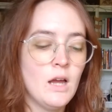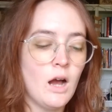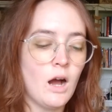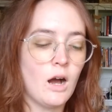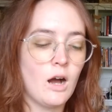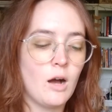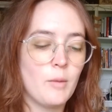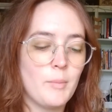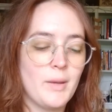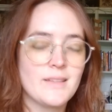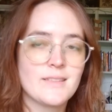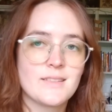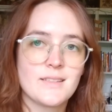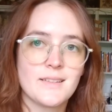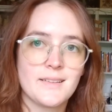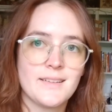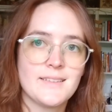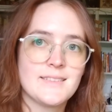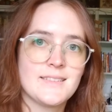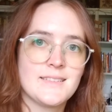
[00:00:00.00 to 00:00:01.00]
Um, and
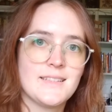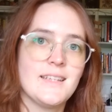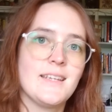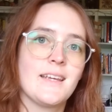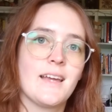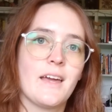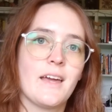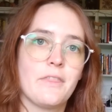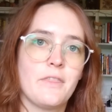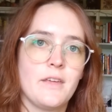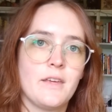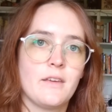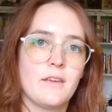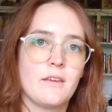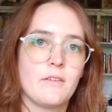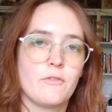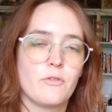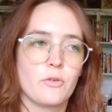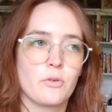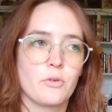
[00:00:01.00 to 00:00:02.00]
Celeste Ng, I think
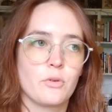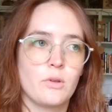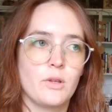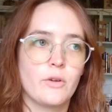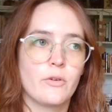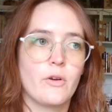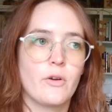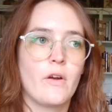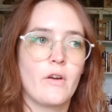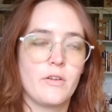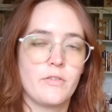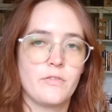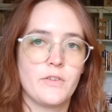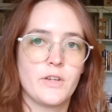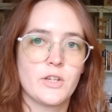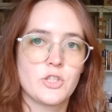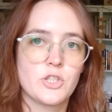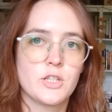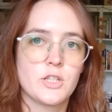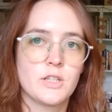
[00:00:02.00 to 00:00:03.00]
for literary
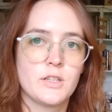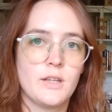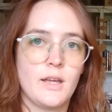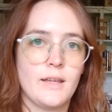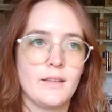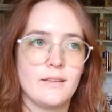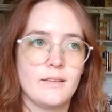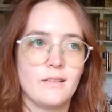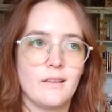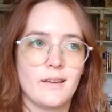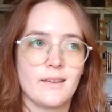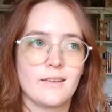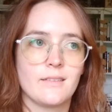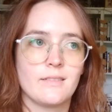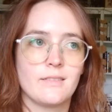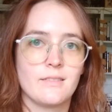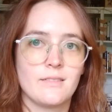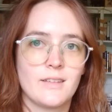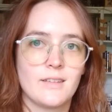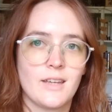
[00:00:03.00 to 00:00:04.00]
fiction and like
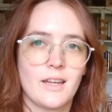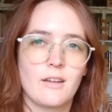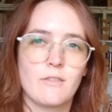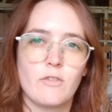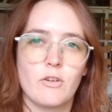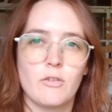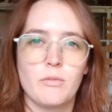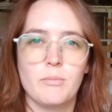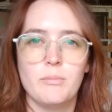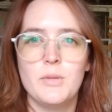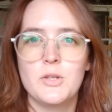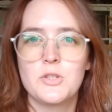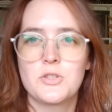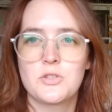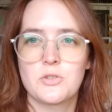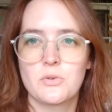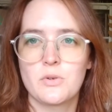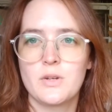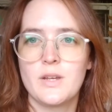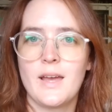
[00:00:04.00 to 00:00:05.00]
kind of a
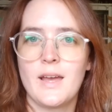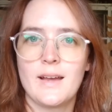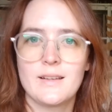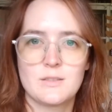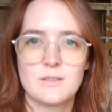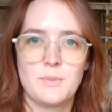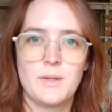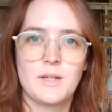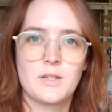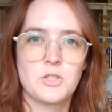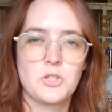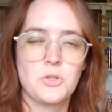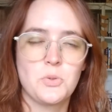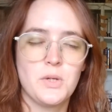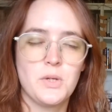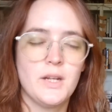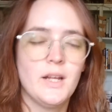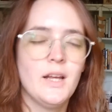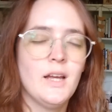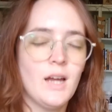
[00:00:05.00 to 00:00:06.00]
mystery aspect to
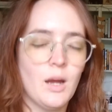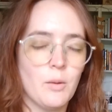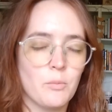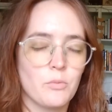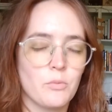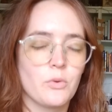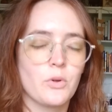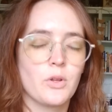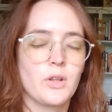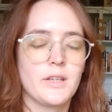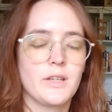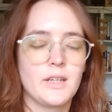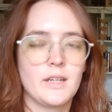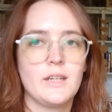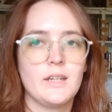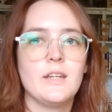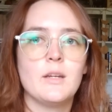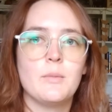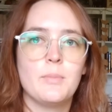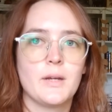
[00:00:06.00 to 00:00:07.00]
it, I'm really going
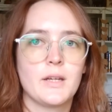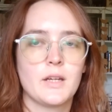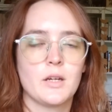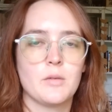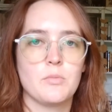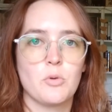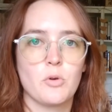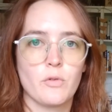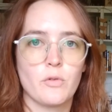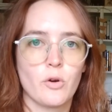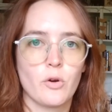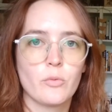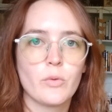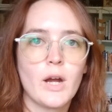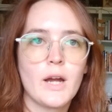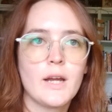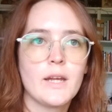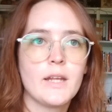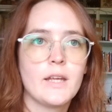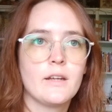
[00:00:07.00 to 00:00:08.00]
to need to pick up more of her
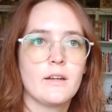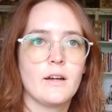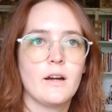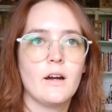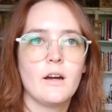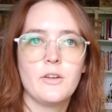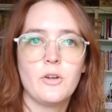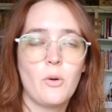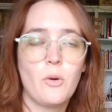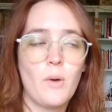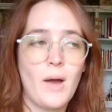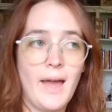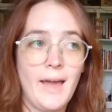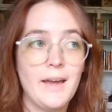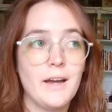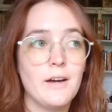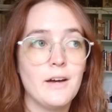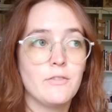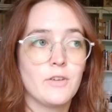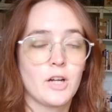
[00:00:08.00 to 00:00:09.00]
writing. I don't
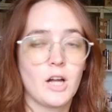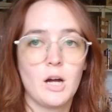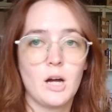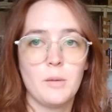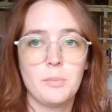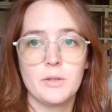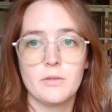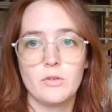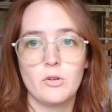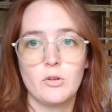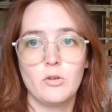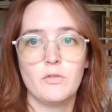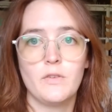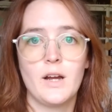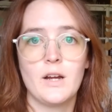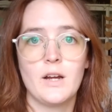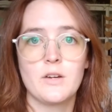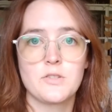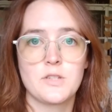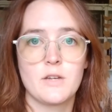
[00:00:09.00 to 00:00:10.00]
have a copy of Little
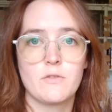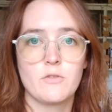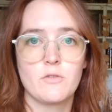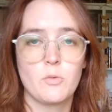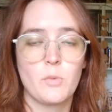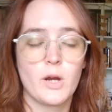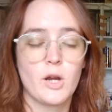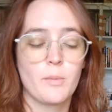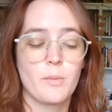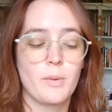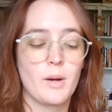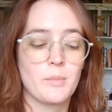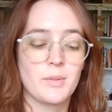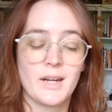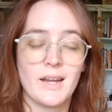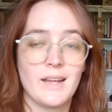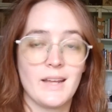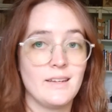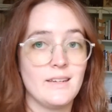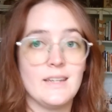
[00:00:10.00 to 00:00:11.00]
Fires Everywhere, but I'm
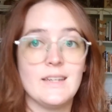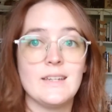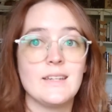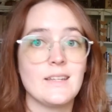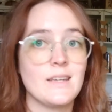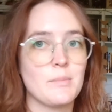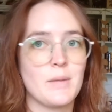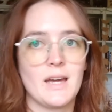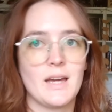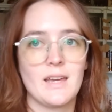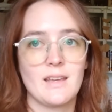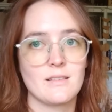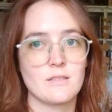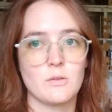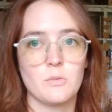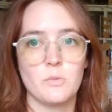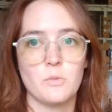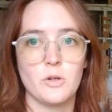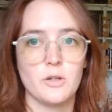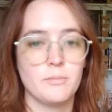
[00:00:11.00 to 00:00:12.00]
going to need to get my hands
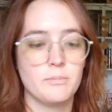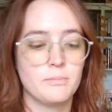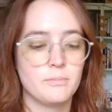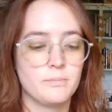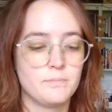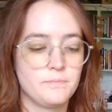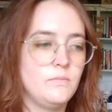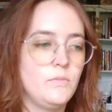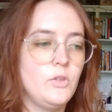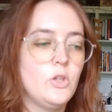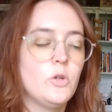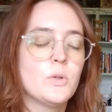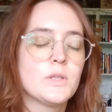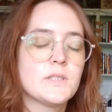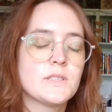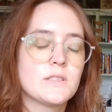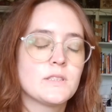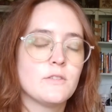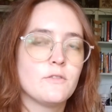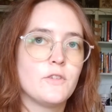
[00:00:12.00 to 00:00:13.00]
on one.
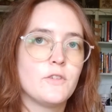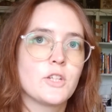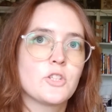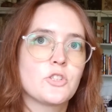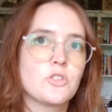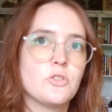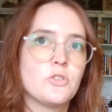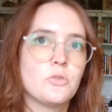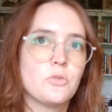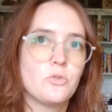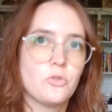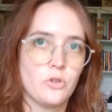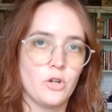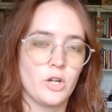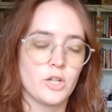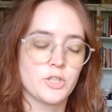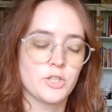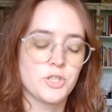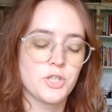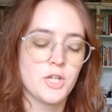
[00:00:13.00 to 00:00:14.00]
Newest fictional
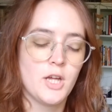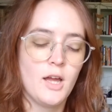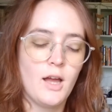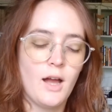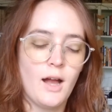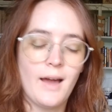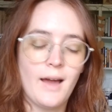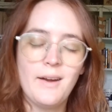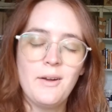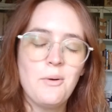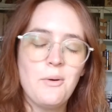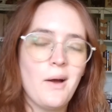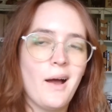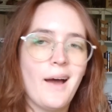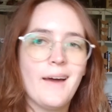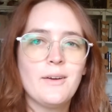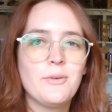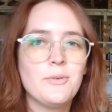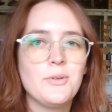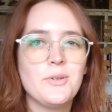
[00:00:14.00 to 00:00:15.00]
crush. I don't
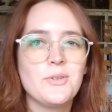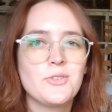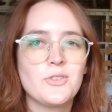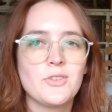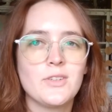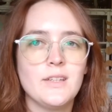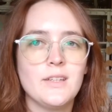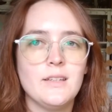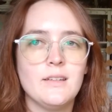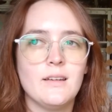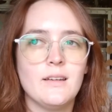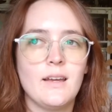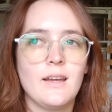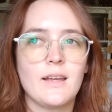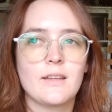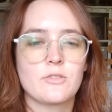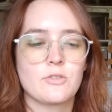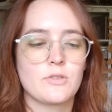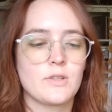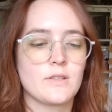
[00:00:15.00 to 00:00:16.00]
I don't usually
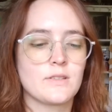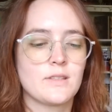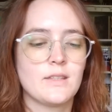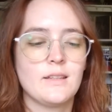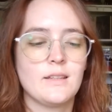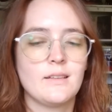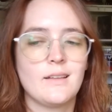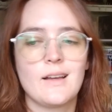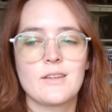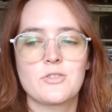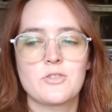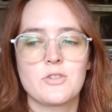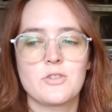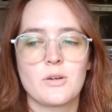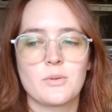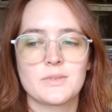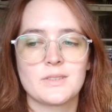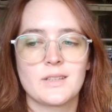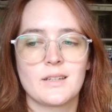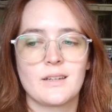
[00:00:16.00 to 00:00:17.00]
answer this. I think last year
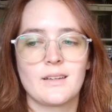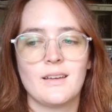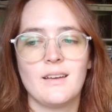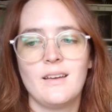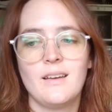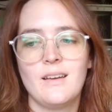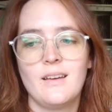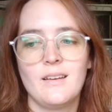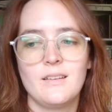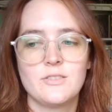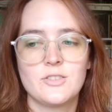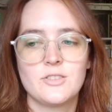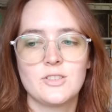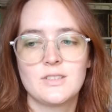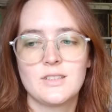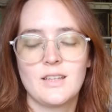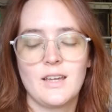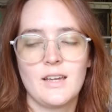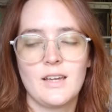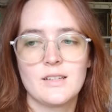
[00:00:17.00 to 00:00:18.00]
I was like, eh, just
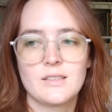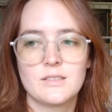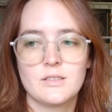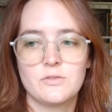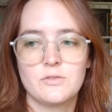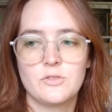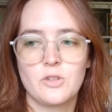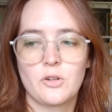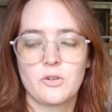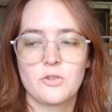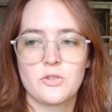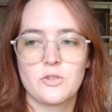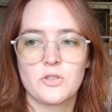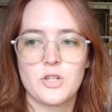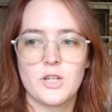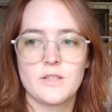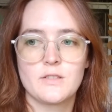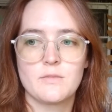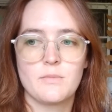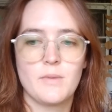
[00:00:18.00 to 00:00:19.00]
the cast of Darker
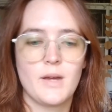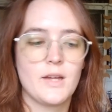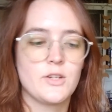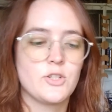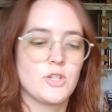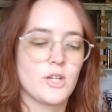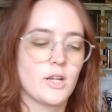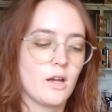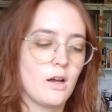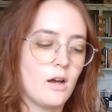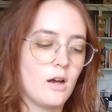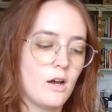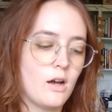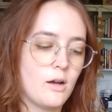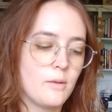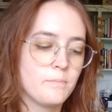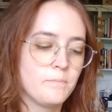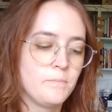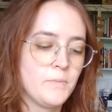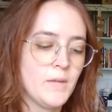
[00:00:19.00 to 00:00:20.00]
Shades of Magic.
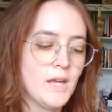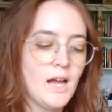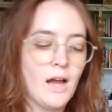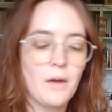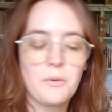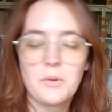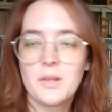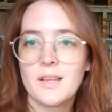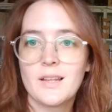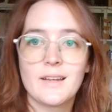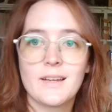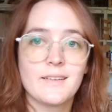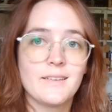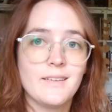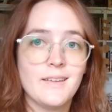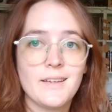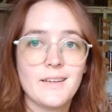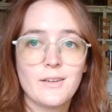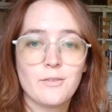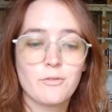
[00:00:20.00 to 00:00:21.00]
Um, I really like
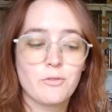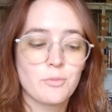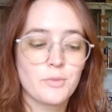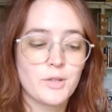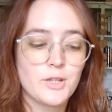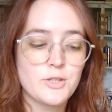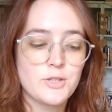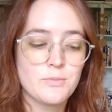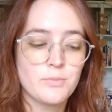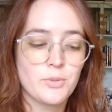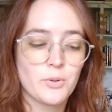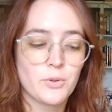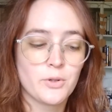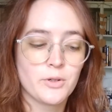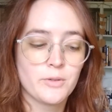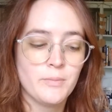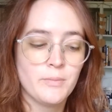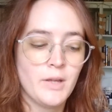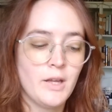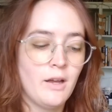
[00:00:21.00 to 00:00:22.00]
Nick from
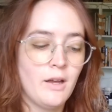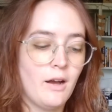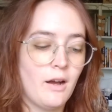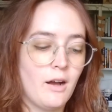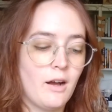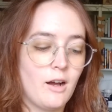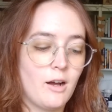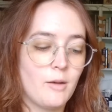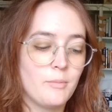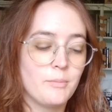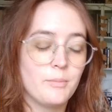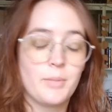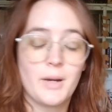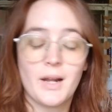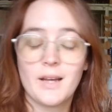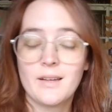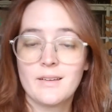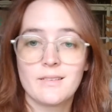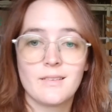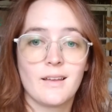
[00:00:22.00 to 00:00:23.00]
Legendborn, um, but
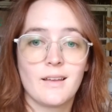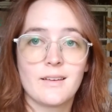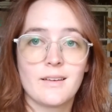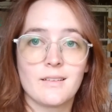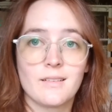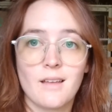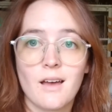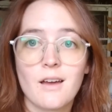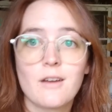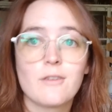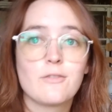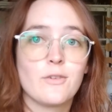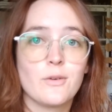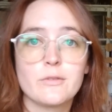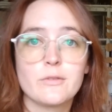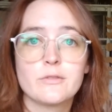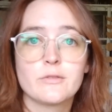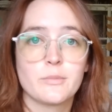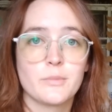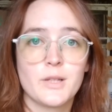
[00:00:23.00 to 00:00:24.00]
I could like a lot of
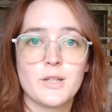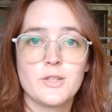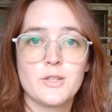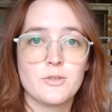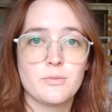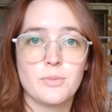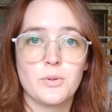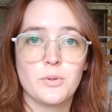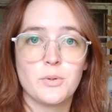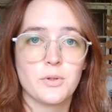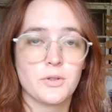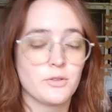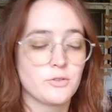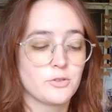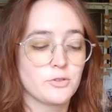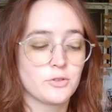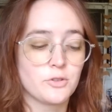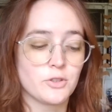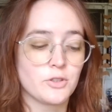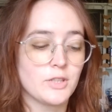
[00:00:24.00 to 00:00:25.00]
folks from Legendborn. Those
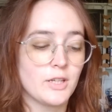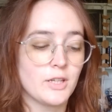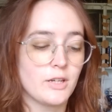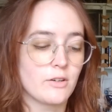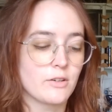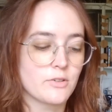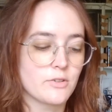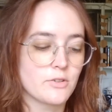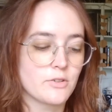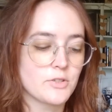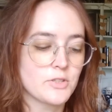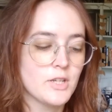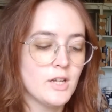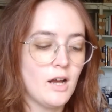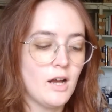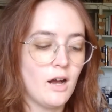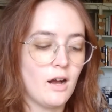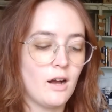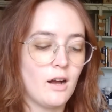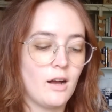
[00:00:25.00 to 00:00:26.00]
are good characters.
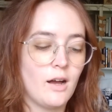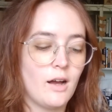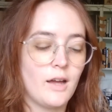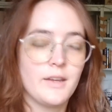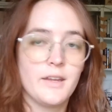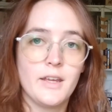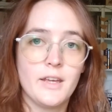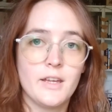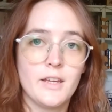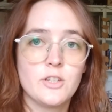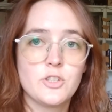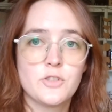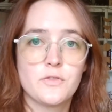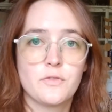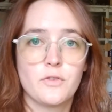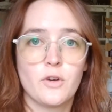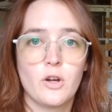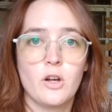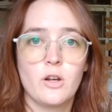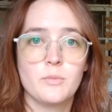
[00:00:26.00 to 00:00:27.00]
Uh, Inej
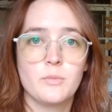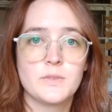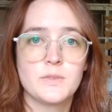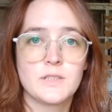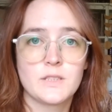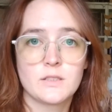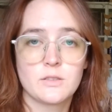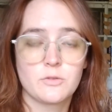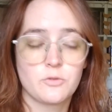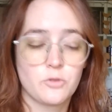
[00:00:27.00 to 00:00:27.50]
from Six of